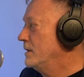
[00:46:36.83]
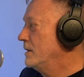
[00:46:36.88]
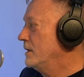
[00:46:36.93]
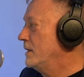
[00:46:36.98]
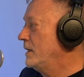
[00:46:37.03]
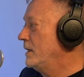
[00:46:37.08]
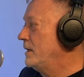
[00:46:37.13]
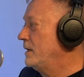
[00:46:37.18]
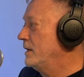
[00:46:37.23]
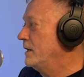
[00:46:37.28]

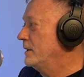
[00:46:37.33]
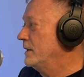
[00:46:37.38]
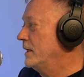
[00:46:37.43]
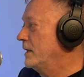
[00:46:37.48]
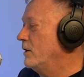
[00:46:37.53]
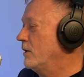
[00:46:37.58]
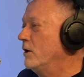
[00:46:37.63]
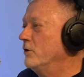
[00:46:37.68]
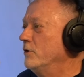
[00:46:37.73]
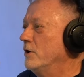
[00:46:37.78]
And
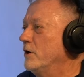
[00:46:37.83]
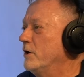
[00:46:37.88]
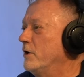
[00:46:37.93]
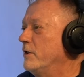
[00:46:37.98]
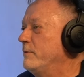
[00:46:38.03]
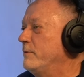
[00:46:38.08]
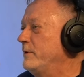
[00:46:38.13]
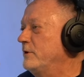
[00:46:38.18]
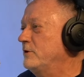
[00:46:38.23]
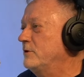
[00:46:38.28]
they go, oh no
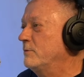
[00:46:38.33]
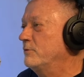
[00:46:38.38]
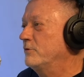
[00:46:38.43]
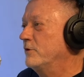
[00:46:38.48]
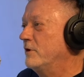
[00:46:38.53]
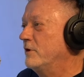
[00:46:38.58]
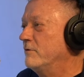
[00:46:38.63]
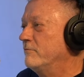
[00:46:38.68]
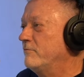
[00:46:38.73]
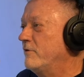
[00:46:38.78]
no, the bishop's
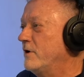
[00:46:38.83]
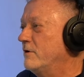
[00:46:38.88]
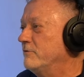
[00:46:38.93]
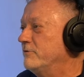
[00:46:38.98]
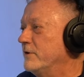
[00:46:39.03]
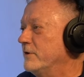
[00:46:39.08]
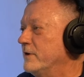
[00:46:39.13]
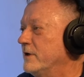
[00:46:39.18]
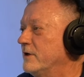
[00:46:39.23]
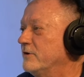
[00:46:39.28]
all
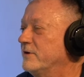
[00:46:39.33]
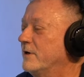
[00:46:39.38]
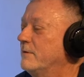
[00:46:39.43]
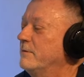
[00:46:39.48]
involved in this.